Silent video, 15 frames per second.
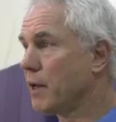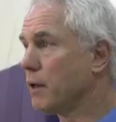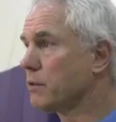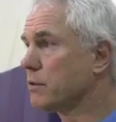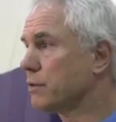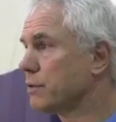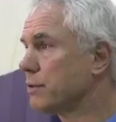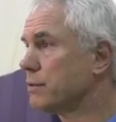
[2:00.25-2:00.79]

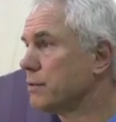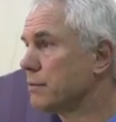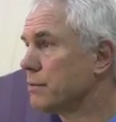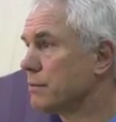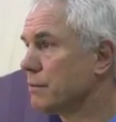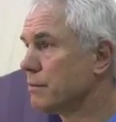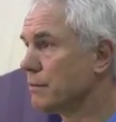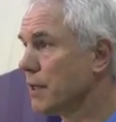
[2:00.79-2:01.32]
felt
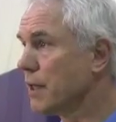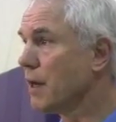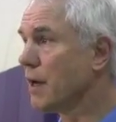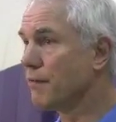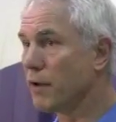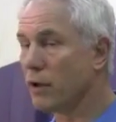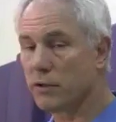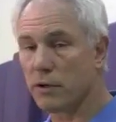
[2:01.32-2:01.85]

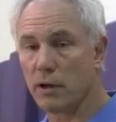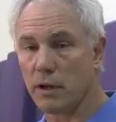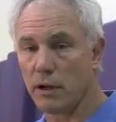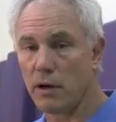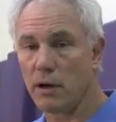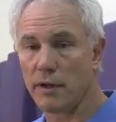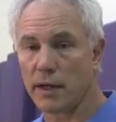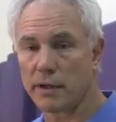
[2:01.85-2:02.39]
all
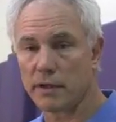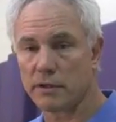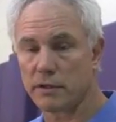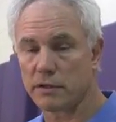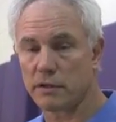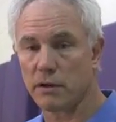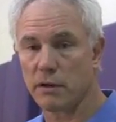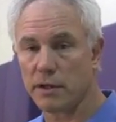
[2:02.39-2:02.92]
along that this
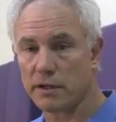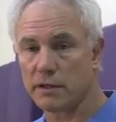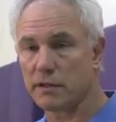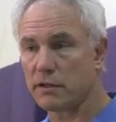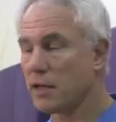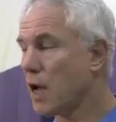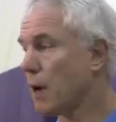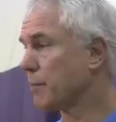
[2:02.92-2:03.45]

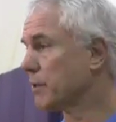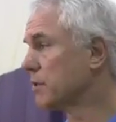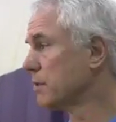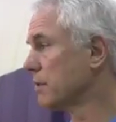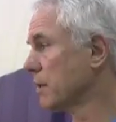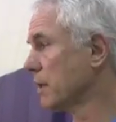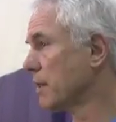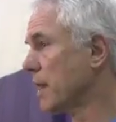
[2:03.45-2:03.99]
is an
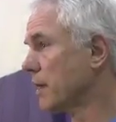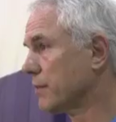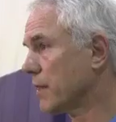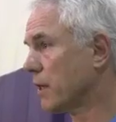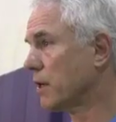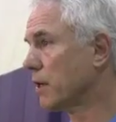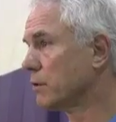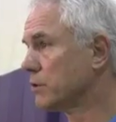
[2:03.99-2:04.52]
opportunity
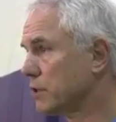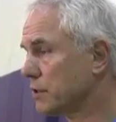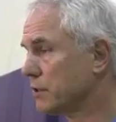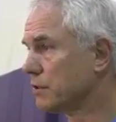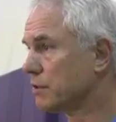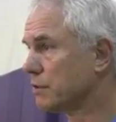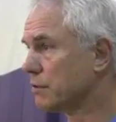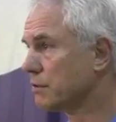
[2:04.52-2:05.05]
that
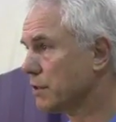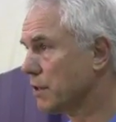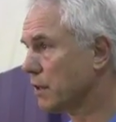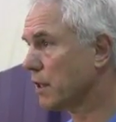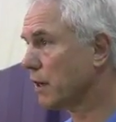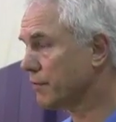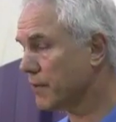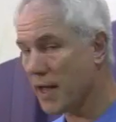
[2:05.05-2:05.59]
coaches
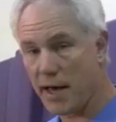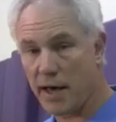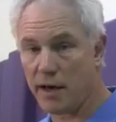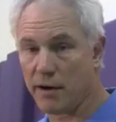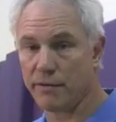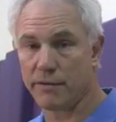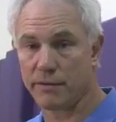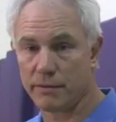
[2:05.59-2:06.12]
love to
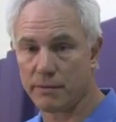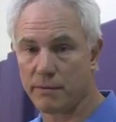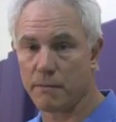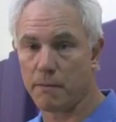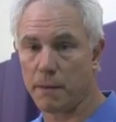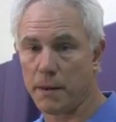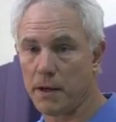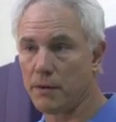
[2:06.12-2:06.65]
have.
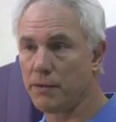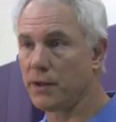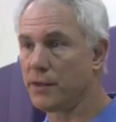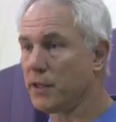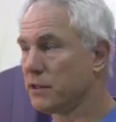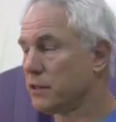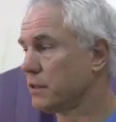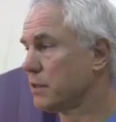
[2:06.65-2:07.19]

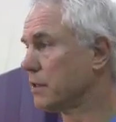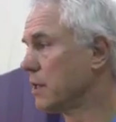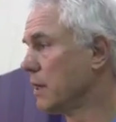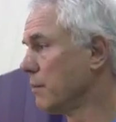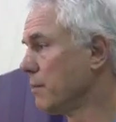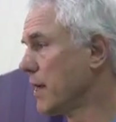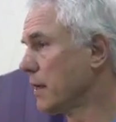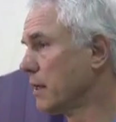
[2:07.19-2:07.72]
This is a
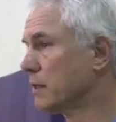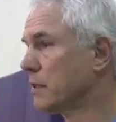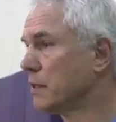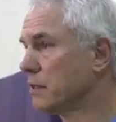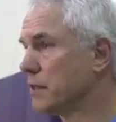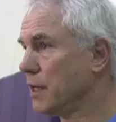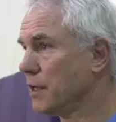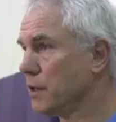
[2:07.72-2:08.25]
team that can
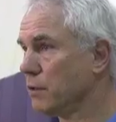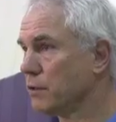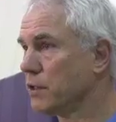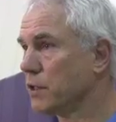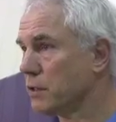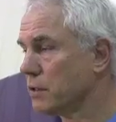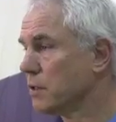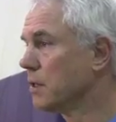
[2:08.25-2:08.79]
continue
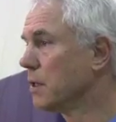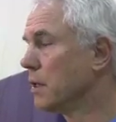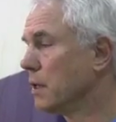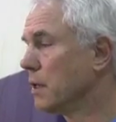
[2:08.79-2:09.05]
to